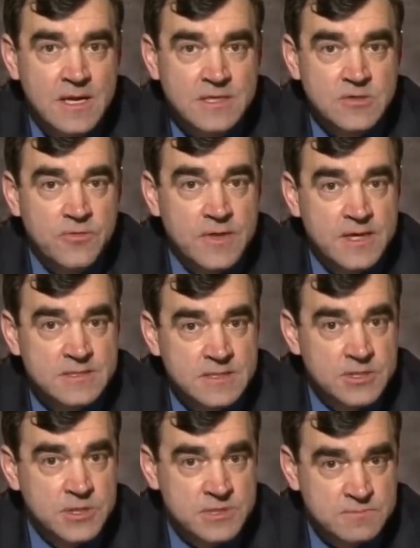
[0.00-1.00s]
So things
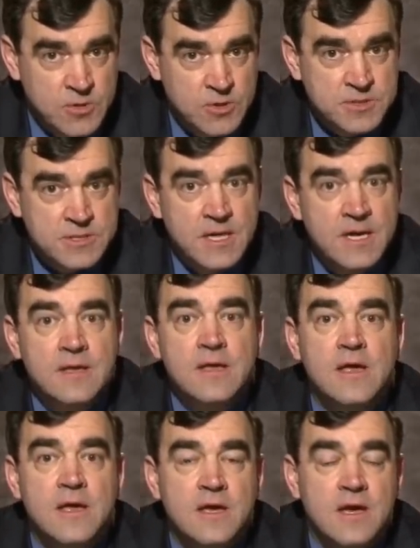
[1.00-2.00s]
such as MRSA,
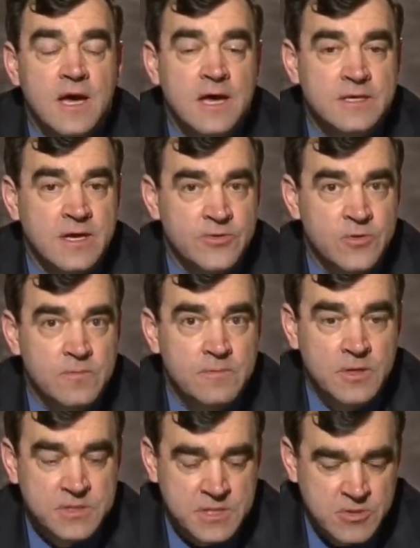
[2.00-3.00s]
another
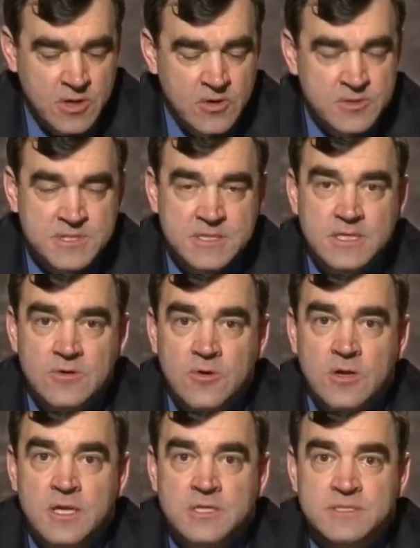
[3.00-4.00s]
multi-drug resistant
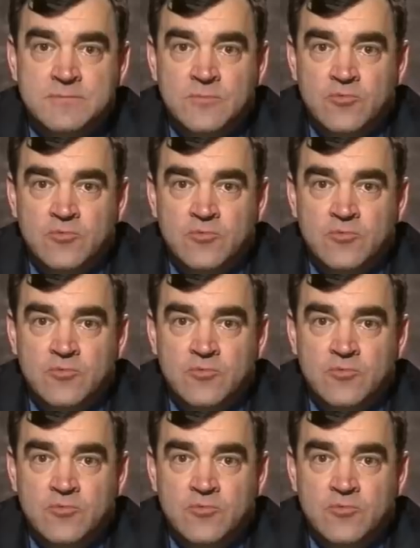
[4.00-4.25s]
organism